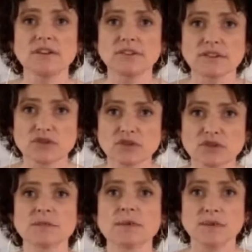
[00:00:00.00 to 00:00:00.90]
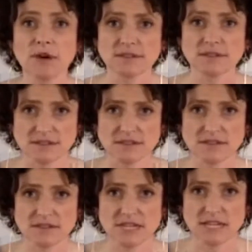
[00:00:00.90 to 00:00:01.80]
All the other sugars can be processed
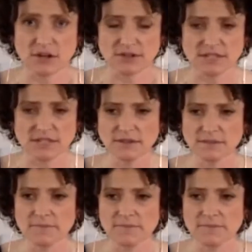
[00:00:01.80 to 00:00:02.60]
in our cells.